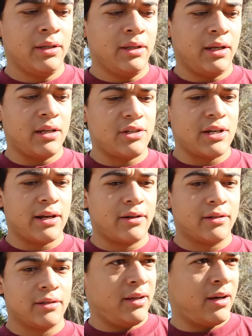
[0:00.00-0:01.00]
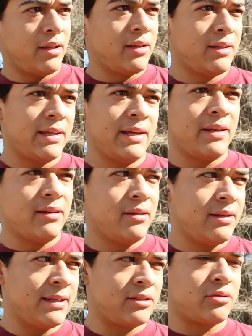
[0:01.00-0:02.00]
in general, other than
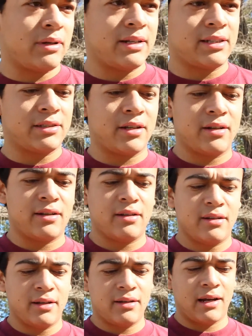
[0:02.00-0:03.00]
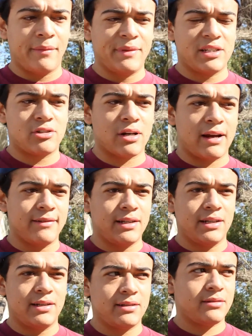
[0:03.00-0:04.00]
it's registered and I miss driving
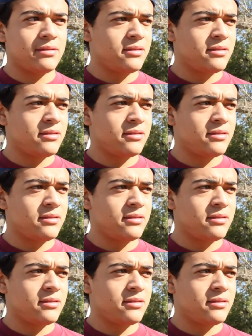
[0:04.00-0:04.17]
it and